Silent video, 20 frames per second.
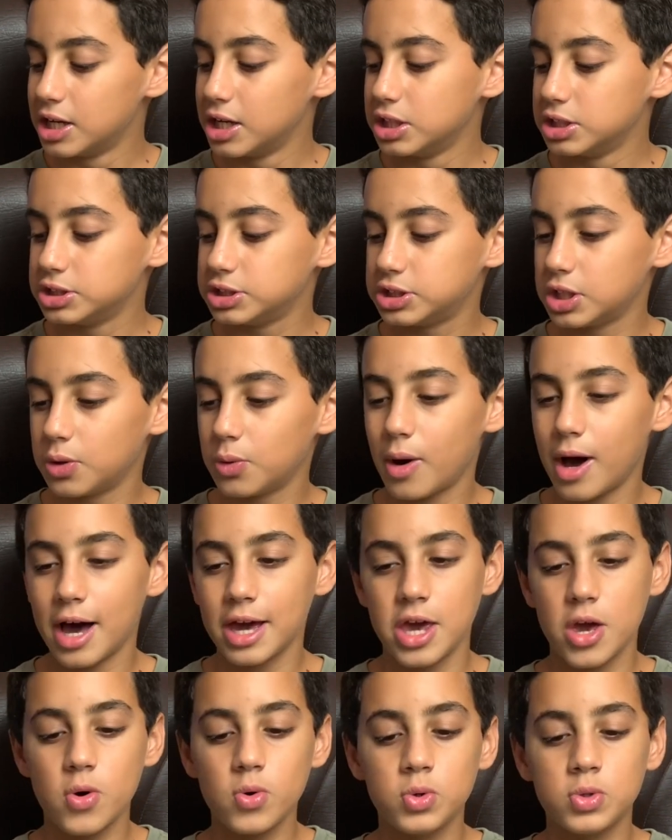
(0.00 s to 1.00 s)
So I
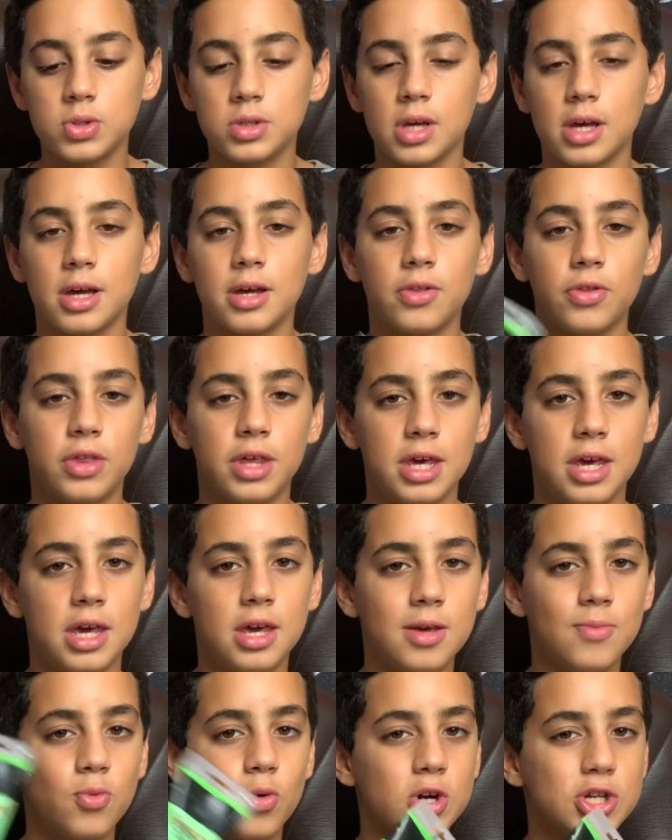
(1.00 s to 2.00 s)
use the
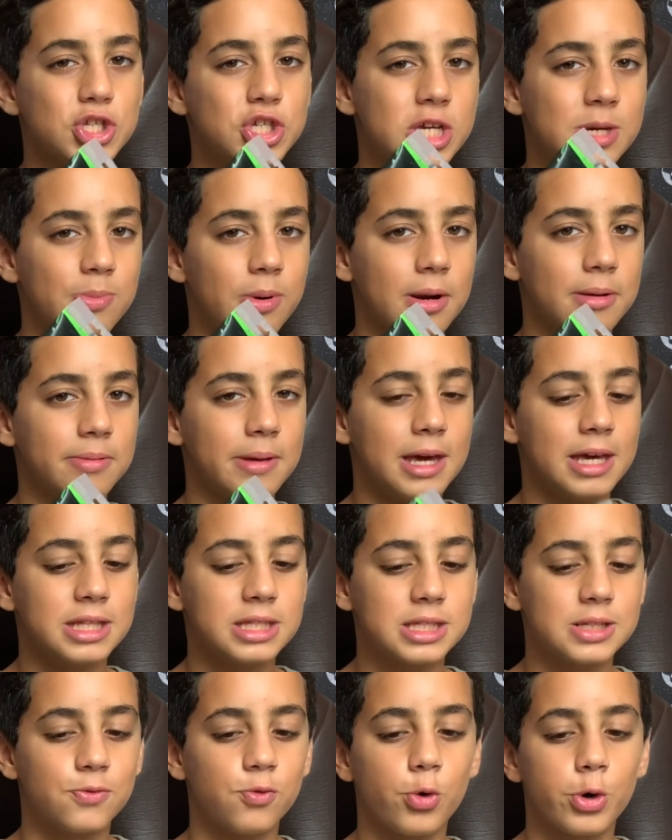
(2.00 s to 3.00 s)
more cheaper paints
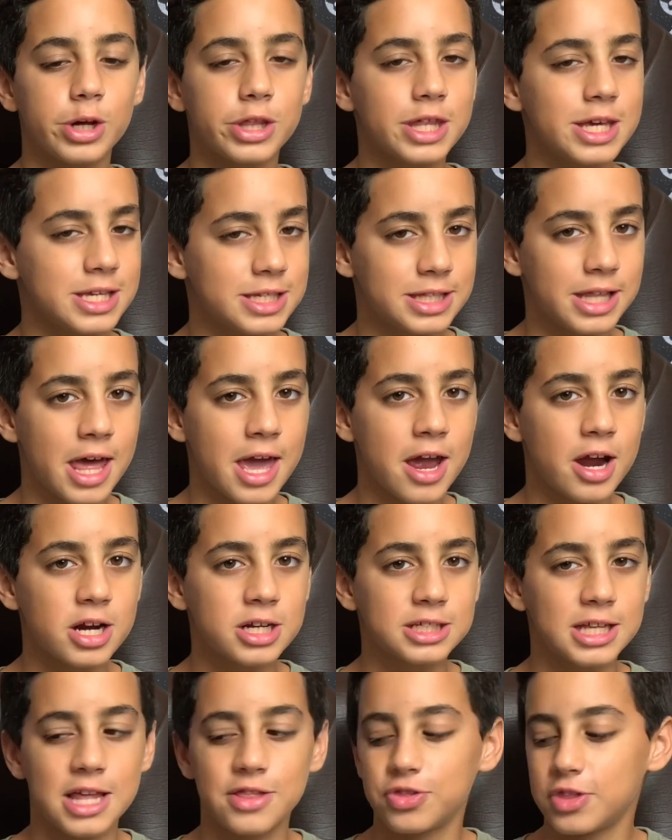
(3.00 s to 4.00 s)
for these layers
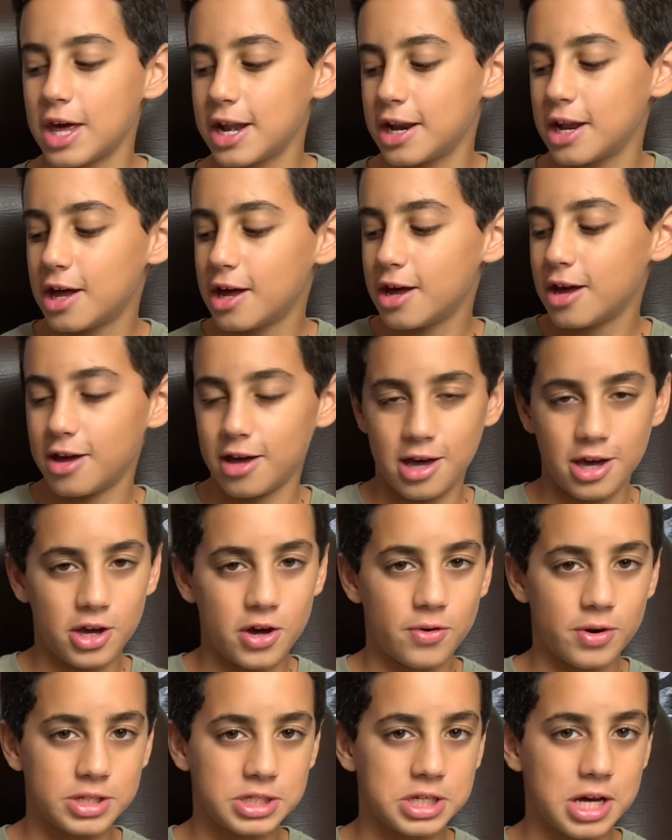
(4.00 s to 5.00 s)
and then I go
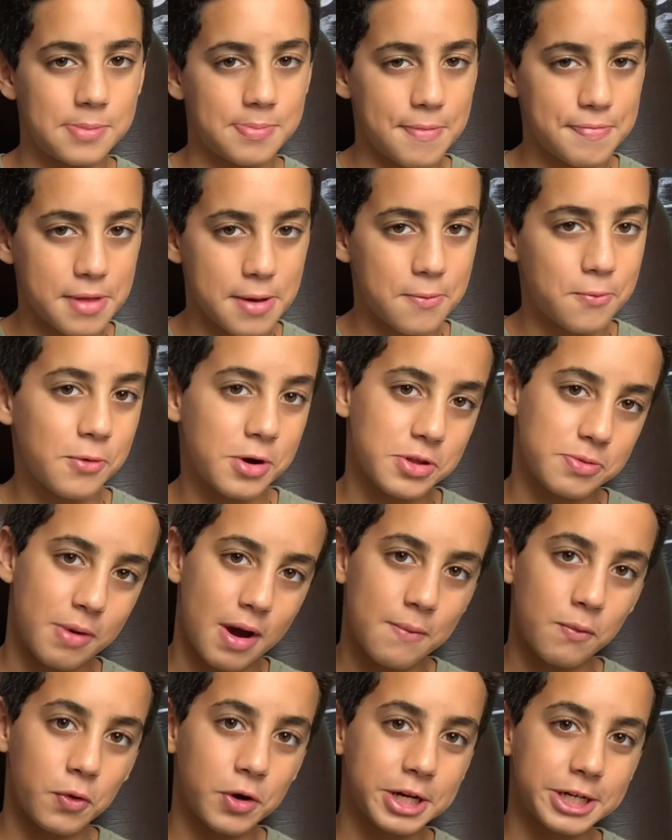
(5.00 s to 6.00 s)
on top of them with my
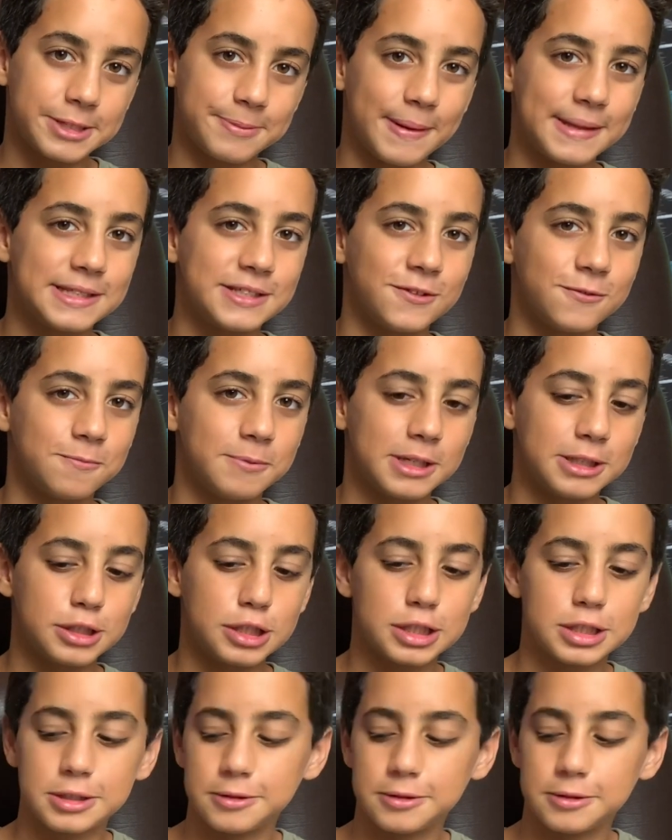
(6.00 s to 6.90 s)
more expensive paints.